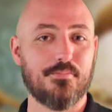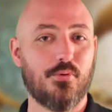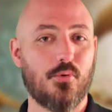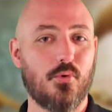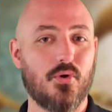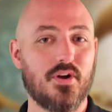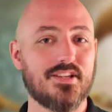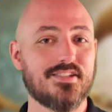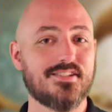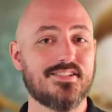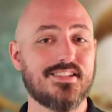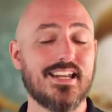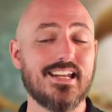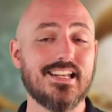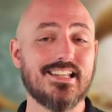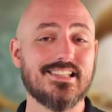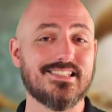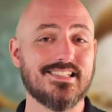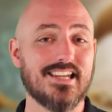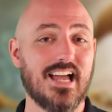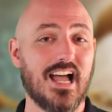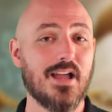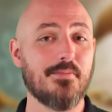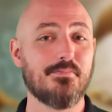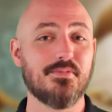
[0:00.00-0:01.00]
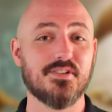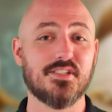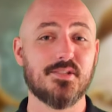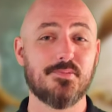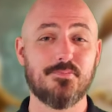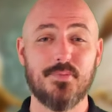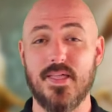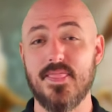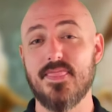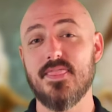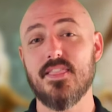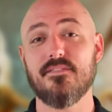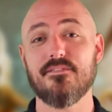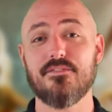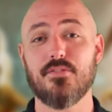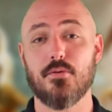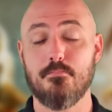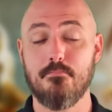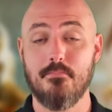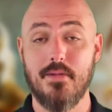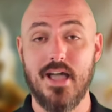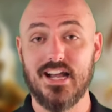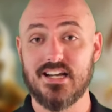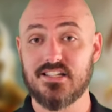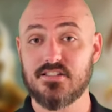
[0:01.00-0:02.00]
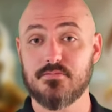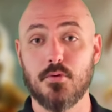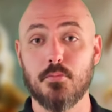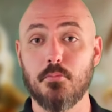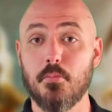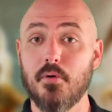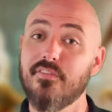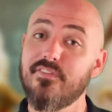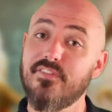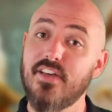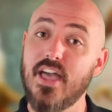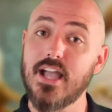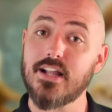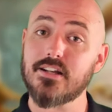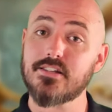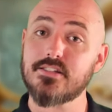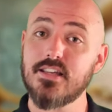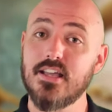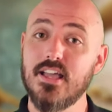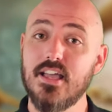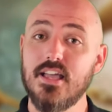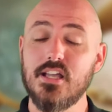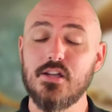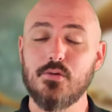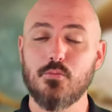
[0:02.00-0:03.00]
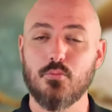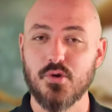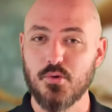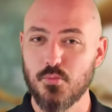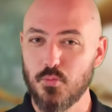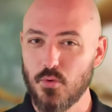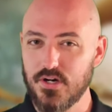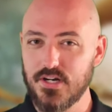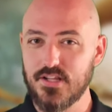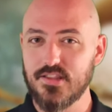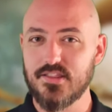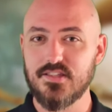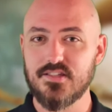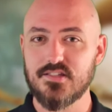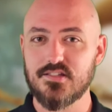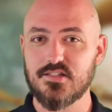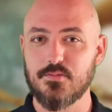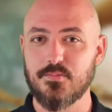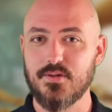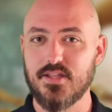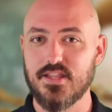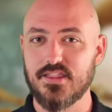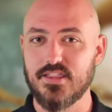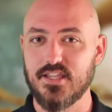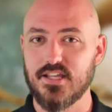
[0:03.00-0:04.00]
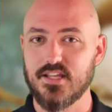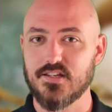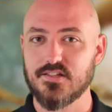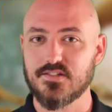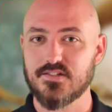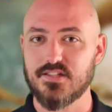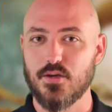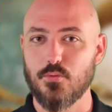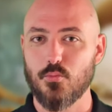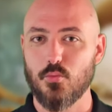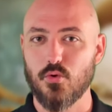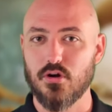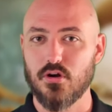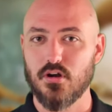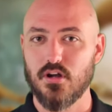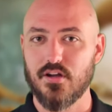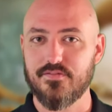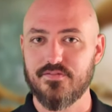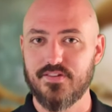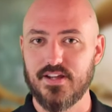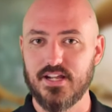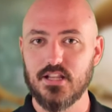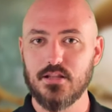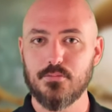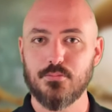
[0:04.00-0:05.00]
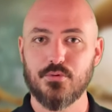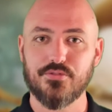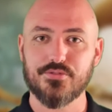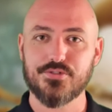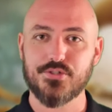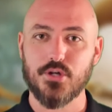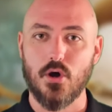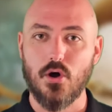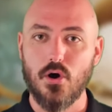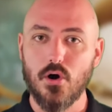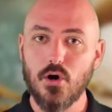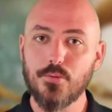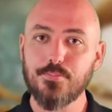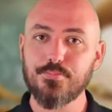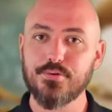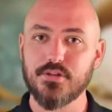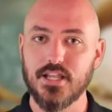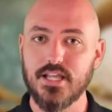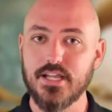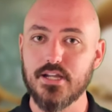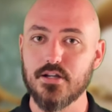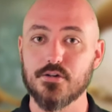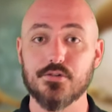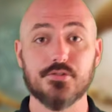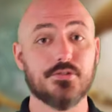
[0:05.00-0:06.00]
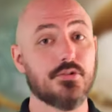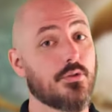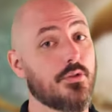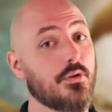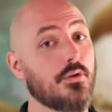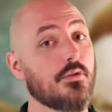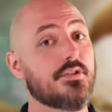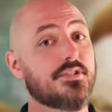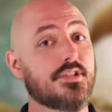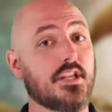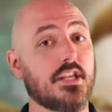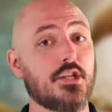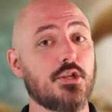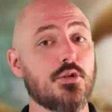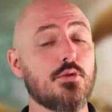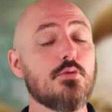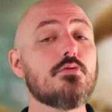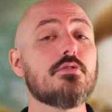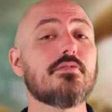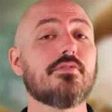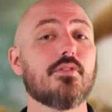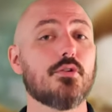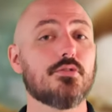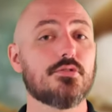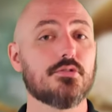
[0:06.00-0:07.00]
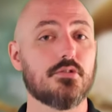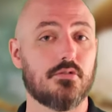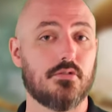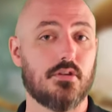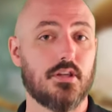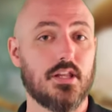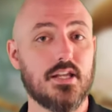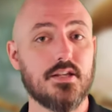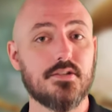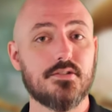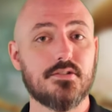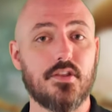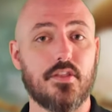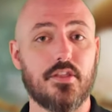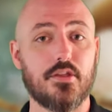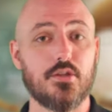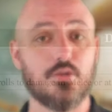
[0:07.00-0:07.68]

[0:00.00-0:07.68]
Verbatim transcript: points, then it's time to spend them for maximum effect. We wanted these to be things that were available to all players, so there is a universal list that